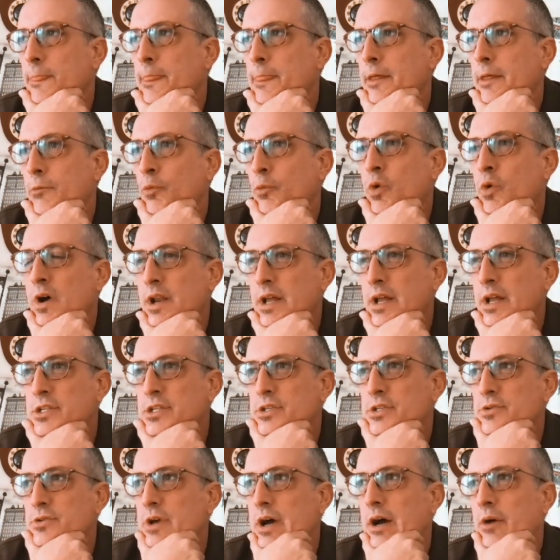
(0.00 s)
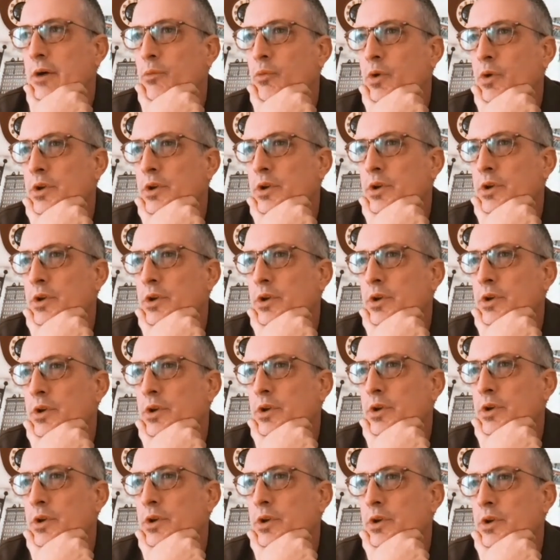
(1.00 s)
one, I wonder
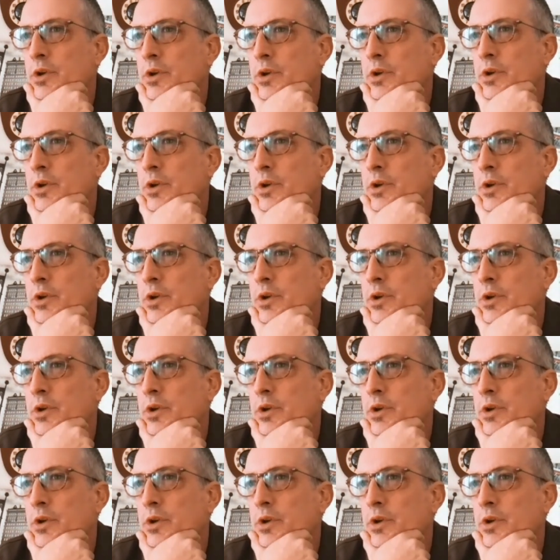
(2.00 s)
what